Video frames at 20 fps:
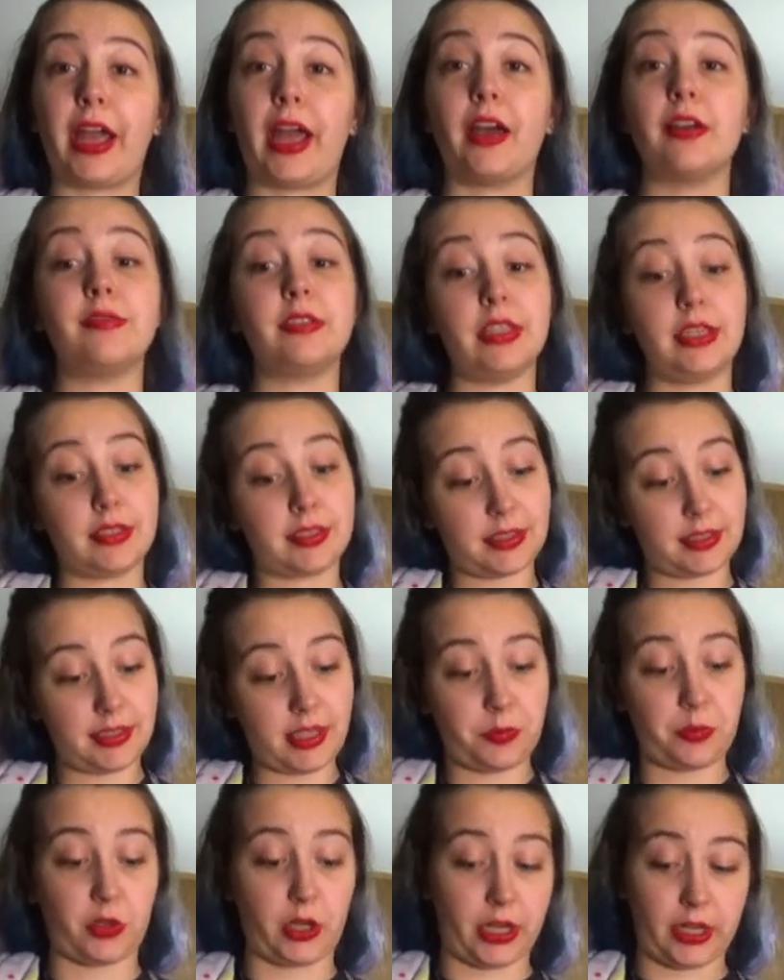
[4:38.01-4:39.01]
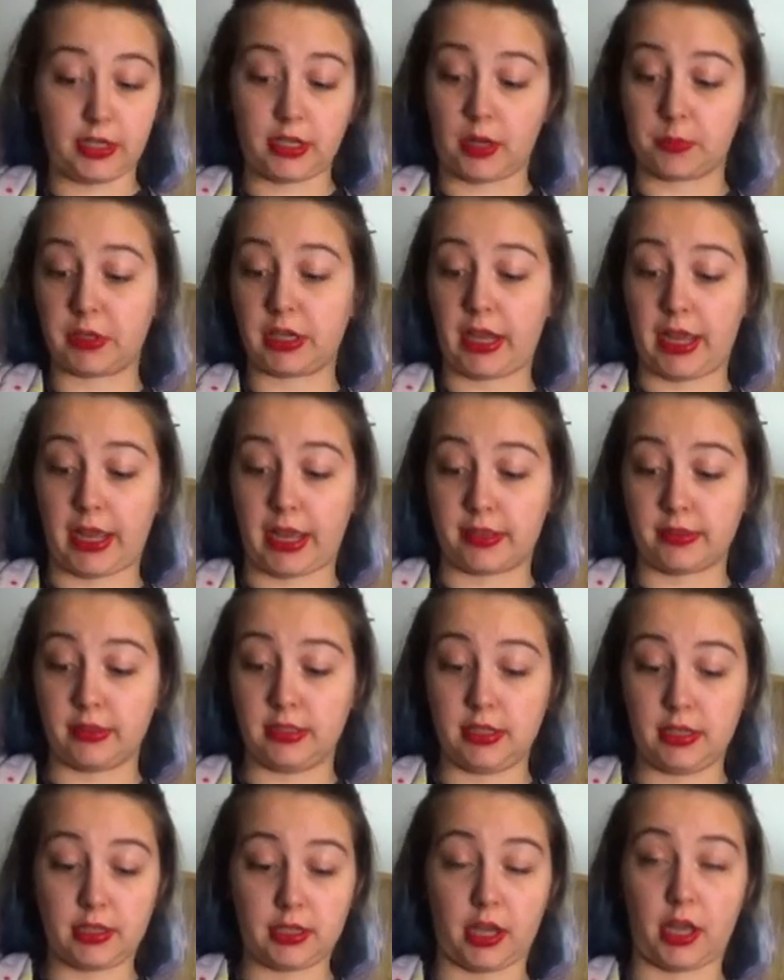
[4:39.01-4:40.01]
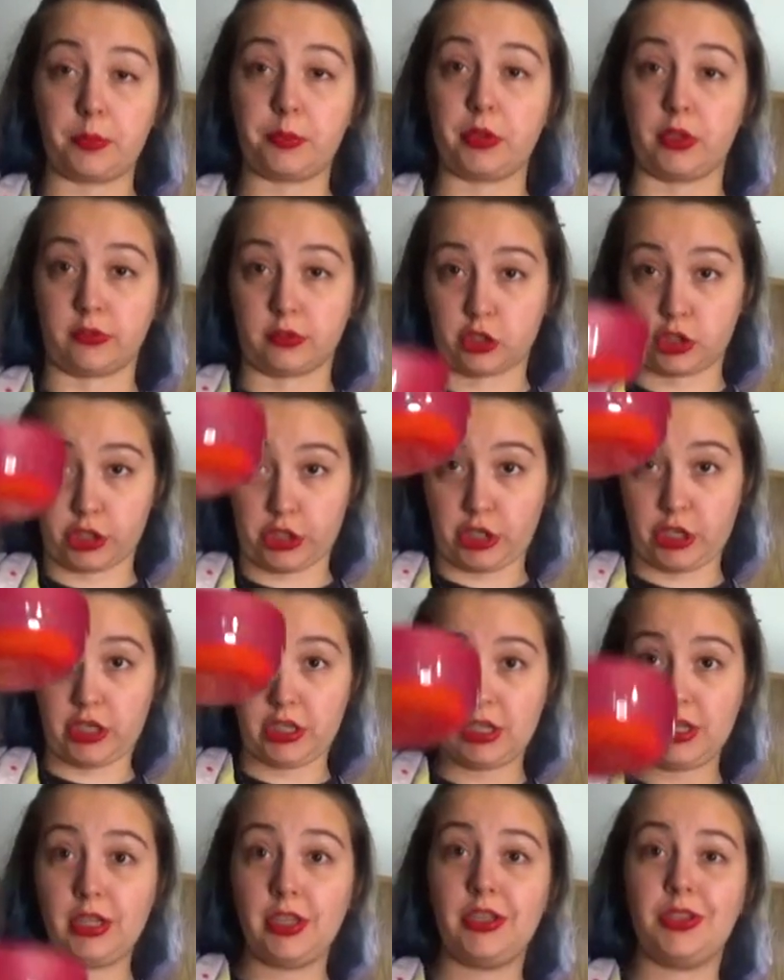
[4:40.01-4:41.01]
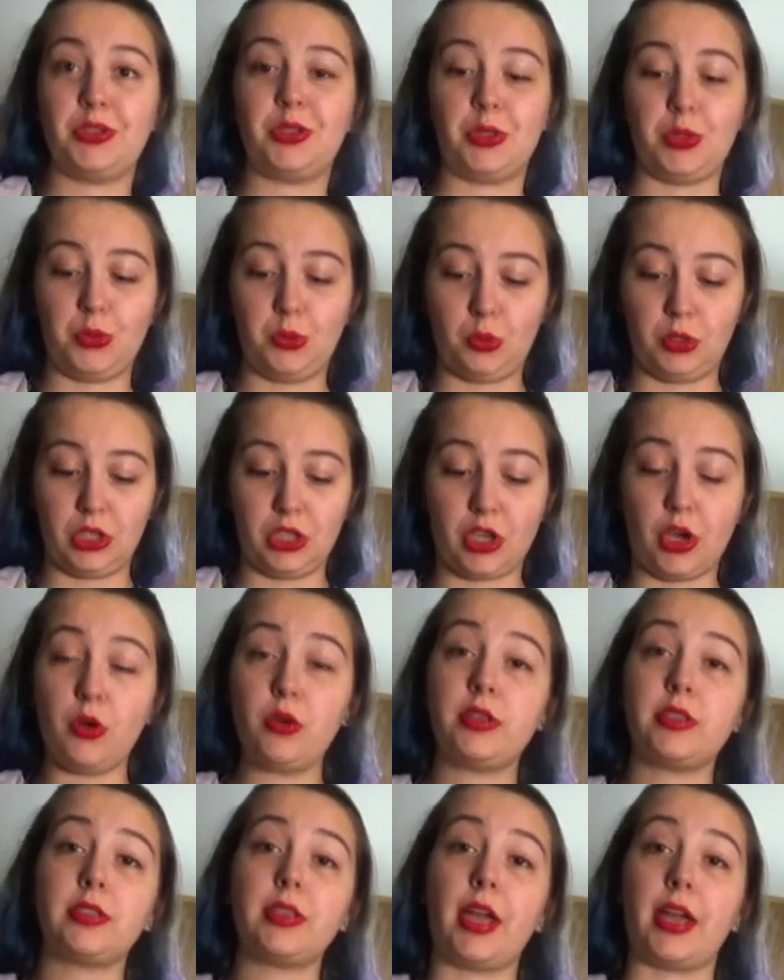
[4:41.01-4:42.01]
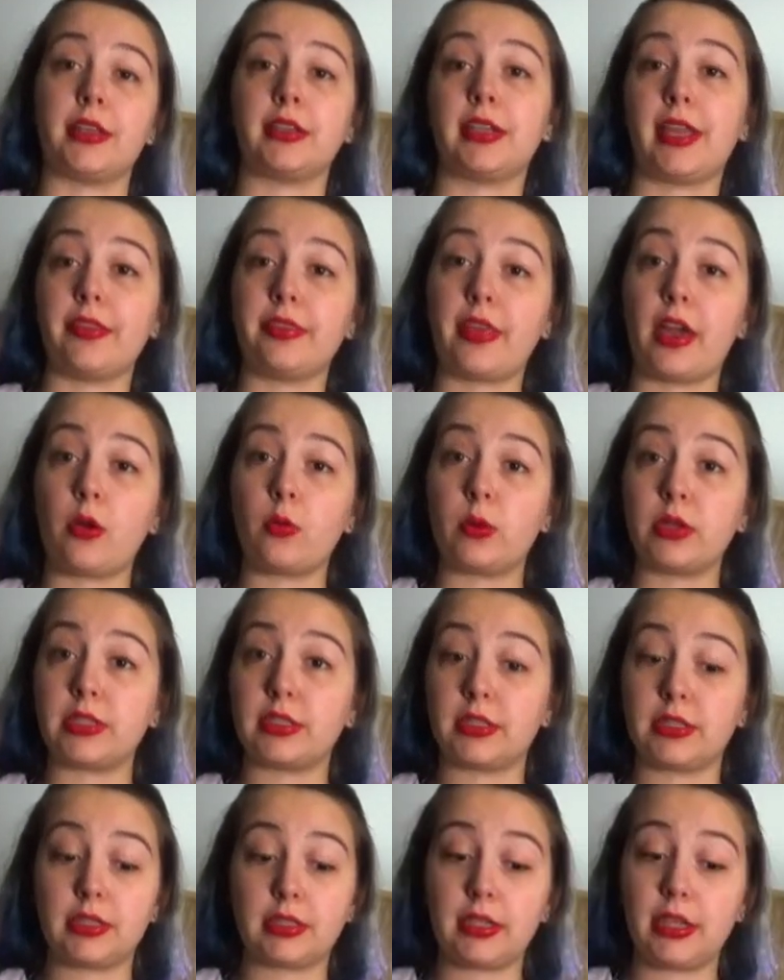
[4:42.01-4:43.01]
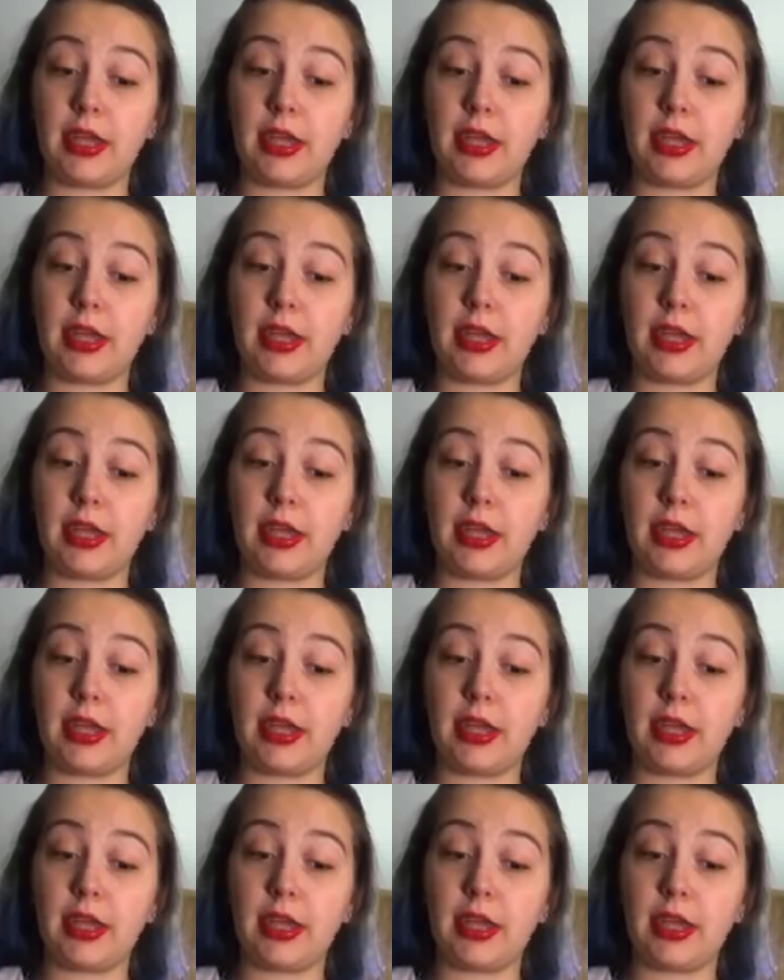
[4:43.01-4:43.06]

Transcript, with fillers: have these separated, I'm gonna add the cup of sugar to the yolks and get that whisked